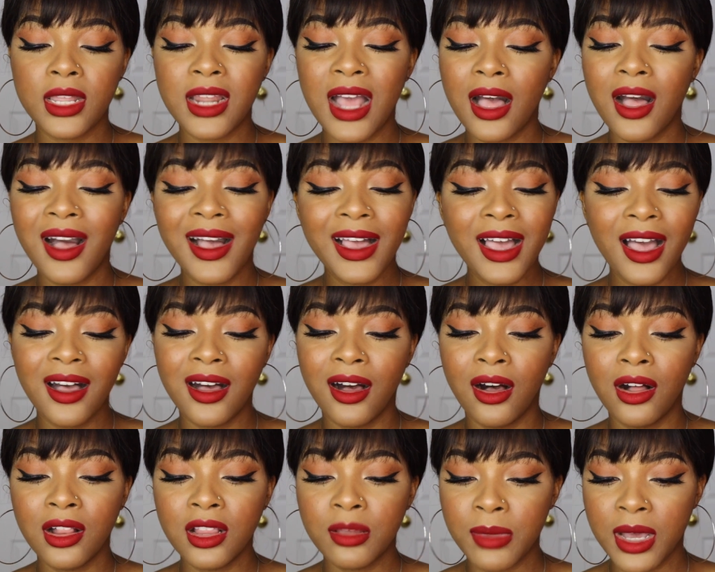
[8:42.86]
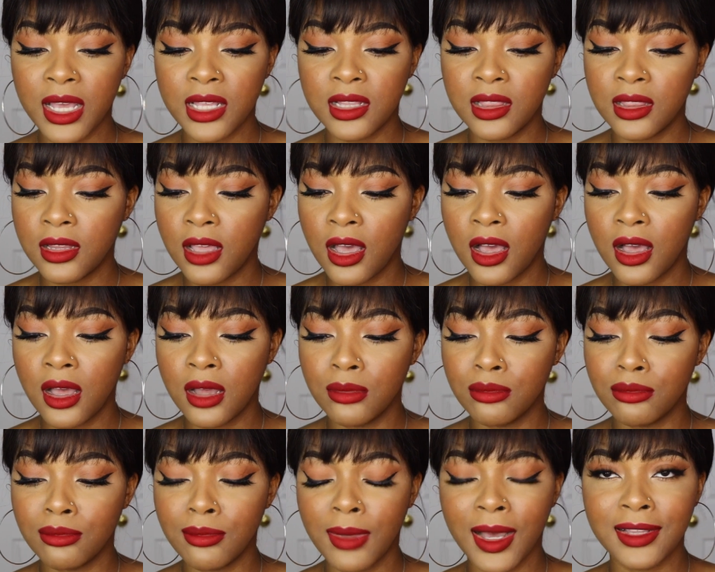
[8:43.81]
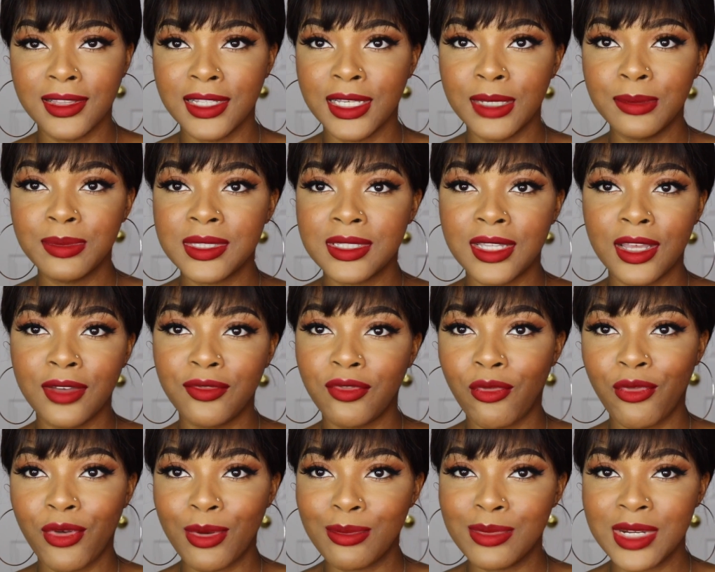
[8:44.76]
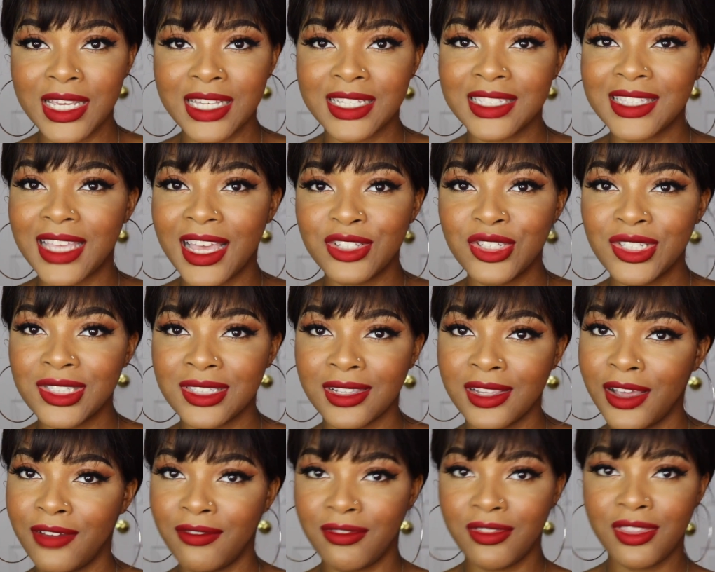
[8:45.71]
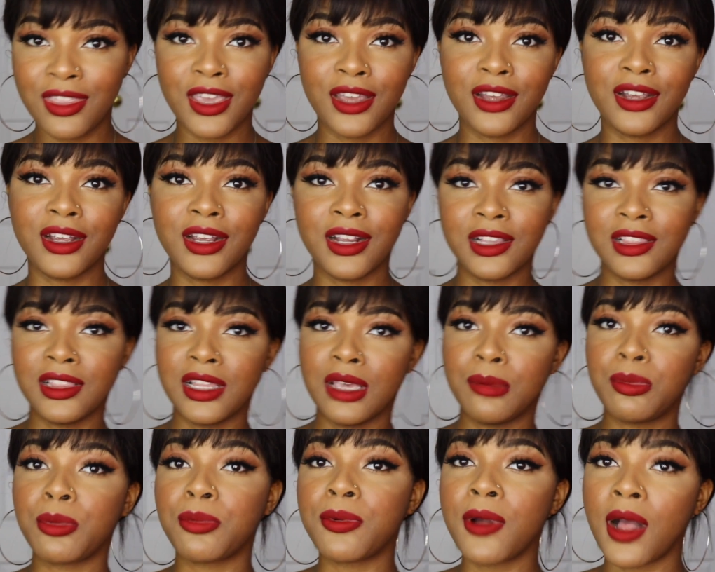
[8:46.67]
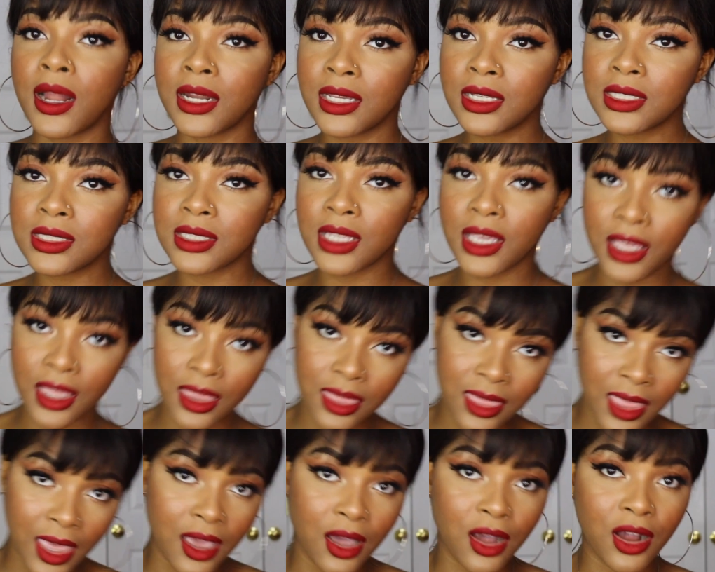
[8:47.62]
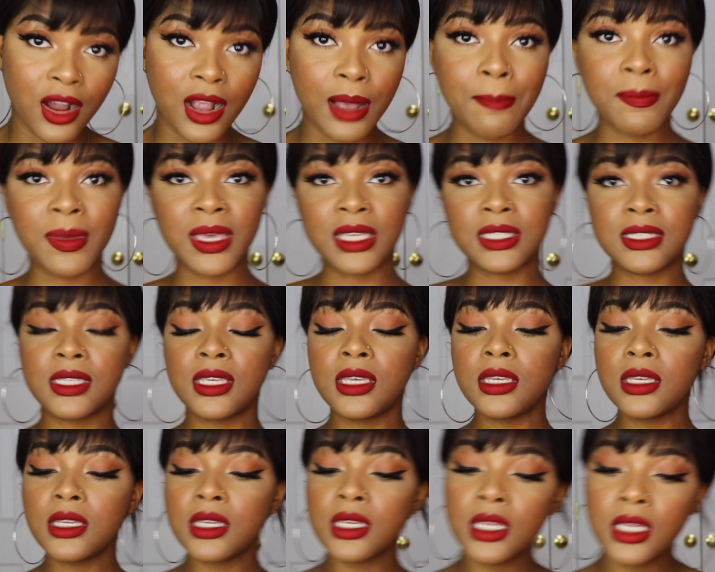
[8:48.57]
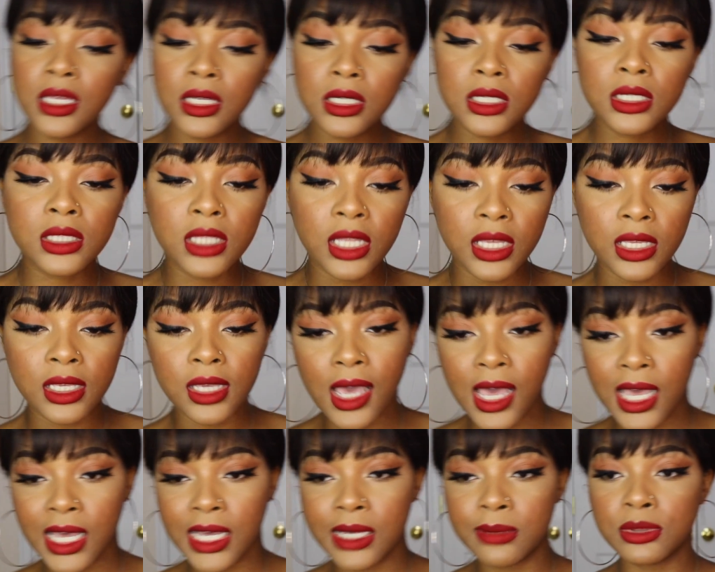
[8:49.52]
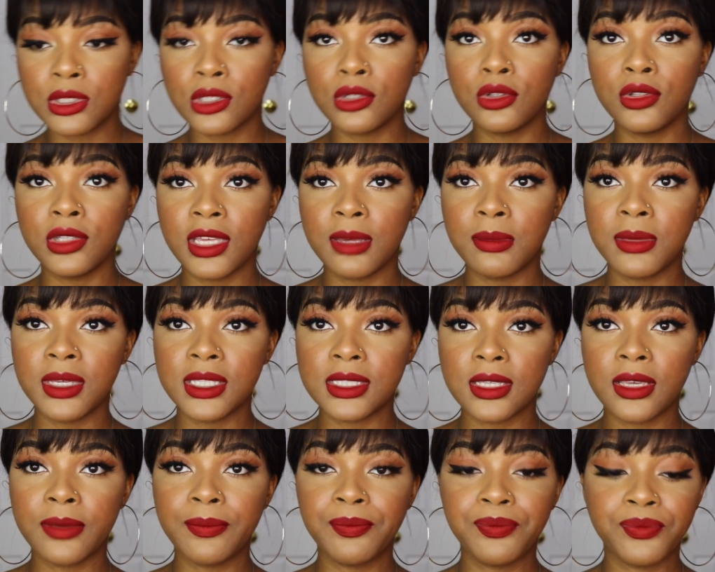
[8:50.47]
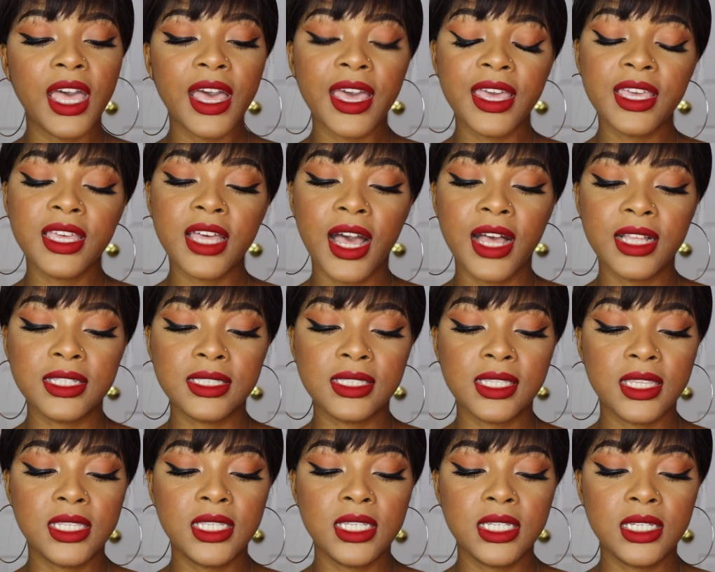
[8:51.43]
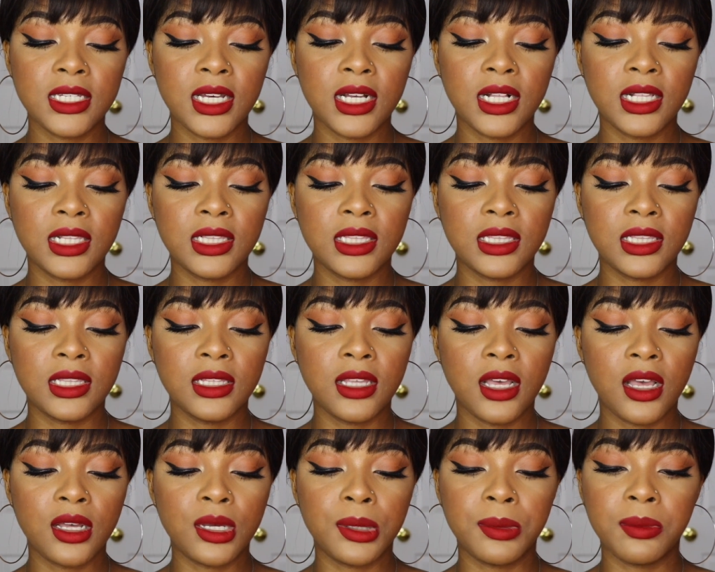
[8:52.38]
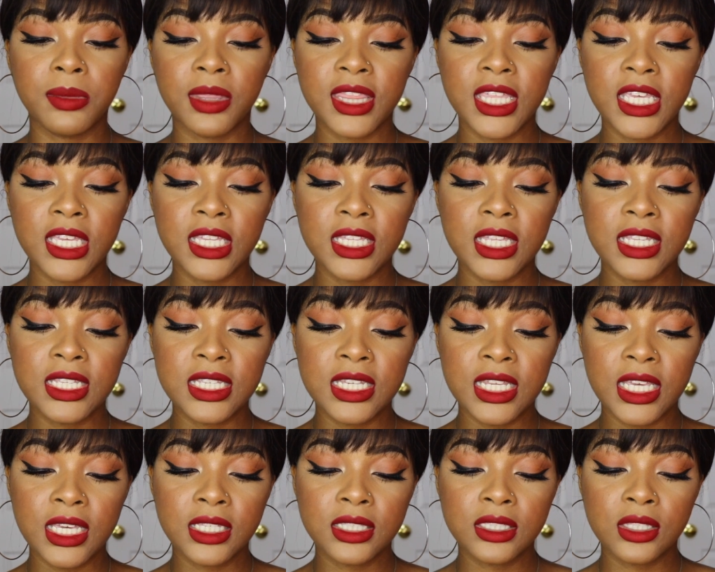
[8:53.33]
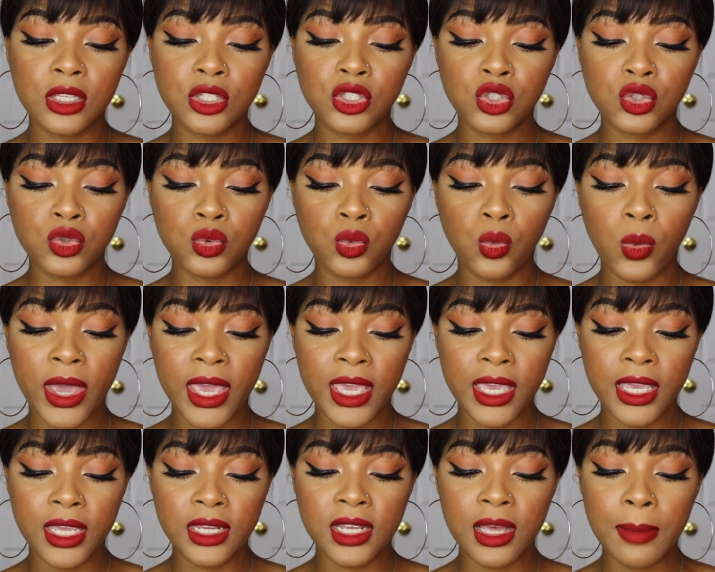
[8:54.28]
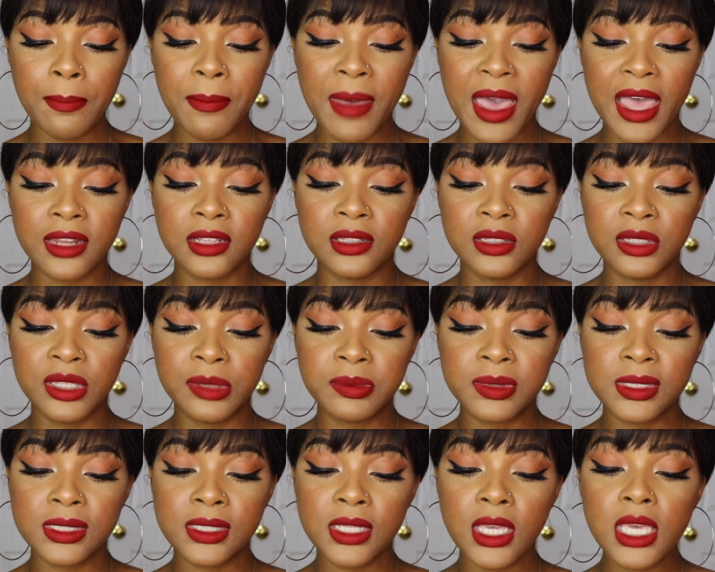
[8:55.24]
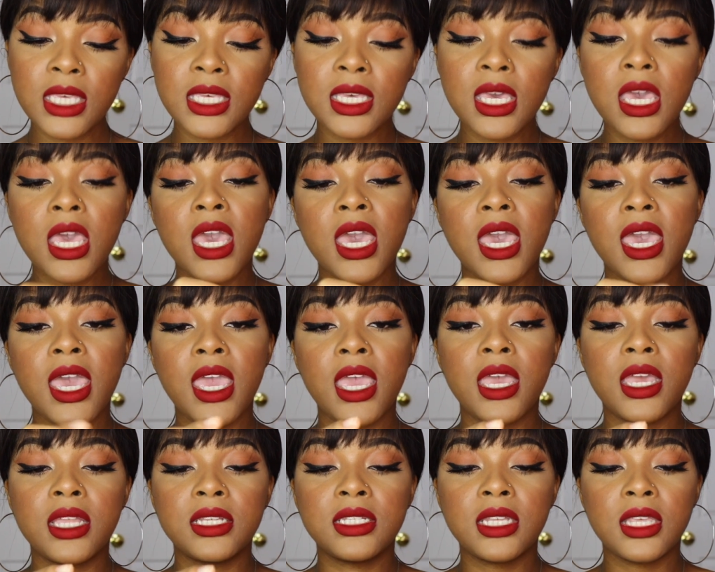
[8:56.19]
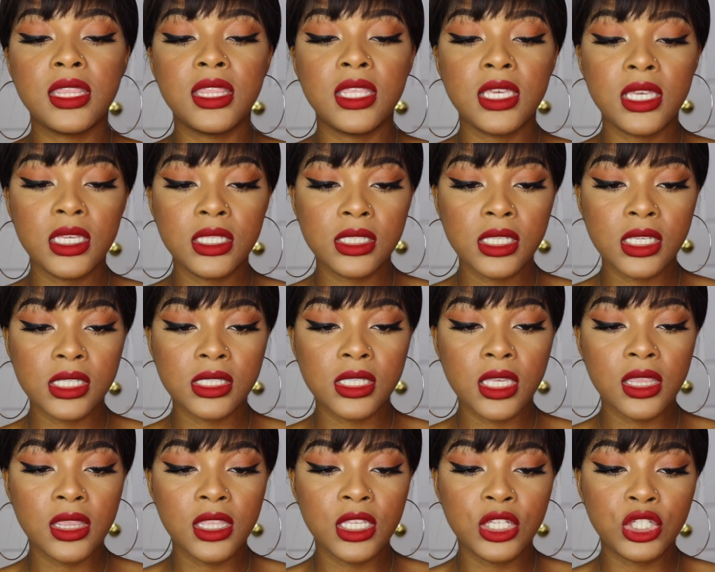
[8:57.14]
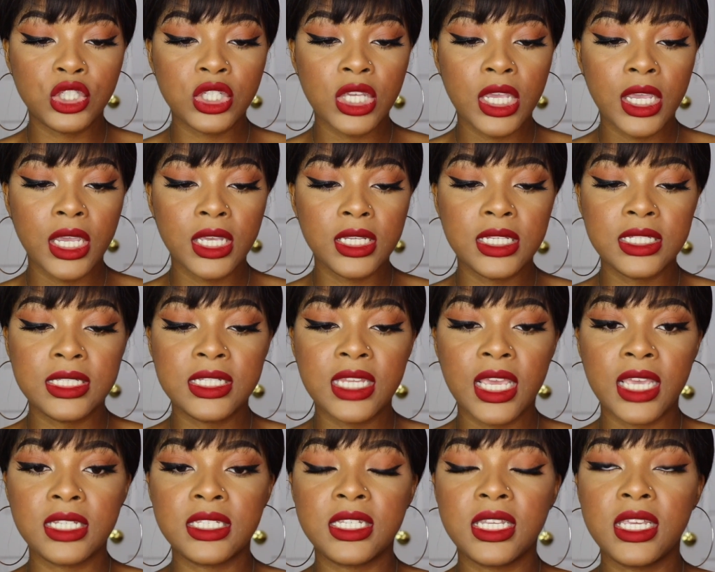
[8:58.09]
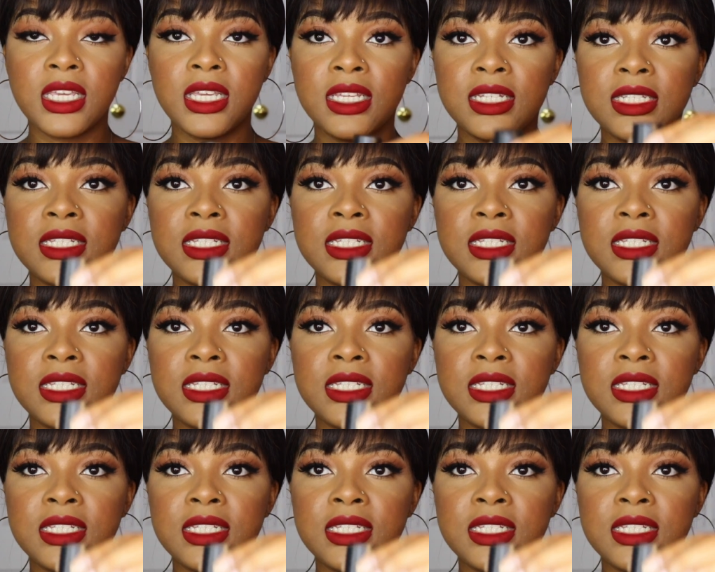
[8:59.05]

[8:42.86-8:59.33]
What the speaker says: got all of my my lip stuff from NYX. I just love their lip products. Like they are amazing, like absolutely amazing. I got the NYX Suede matte lipstick, and this is in the shade Dainty